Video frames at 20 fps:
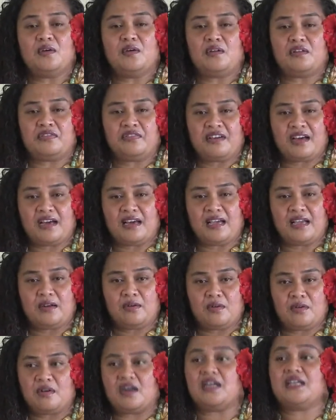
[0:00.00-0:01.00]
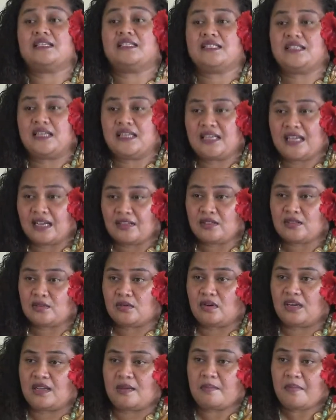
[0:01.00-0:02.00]
O le failonga e sili
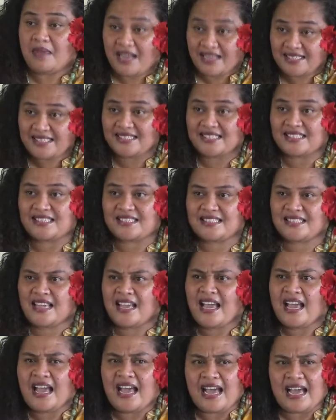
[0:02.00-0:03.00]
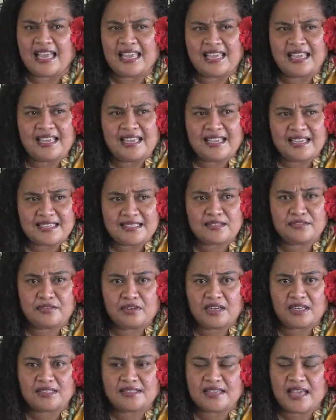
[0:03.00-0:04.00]
atu o le masters. Ai e se
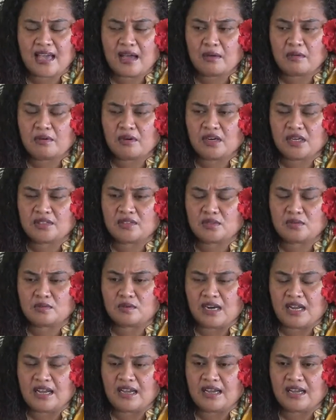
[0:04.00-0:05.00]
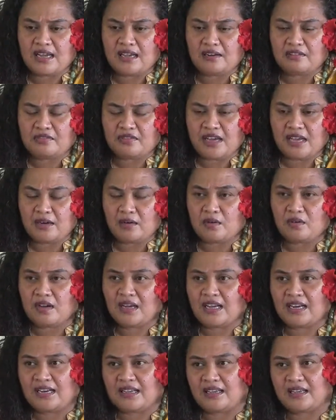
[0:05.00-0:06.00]
foi le tau o le tūlanga I le
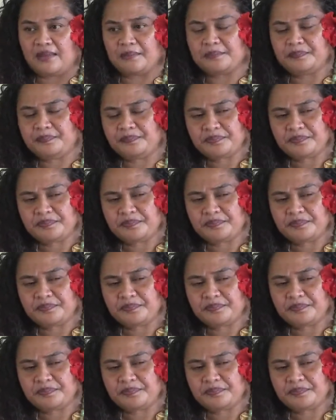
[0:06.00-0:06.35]
failonga le.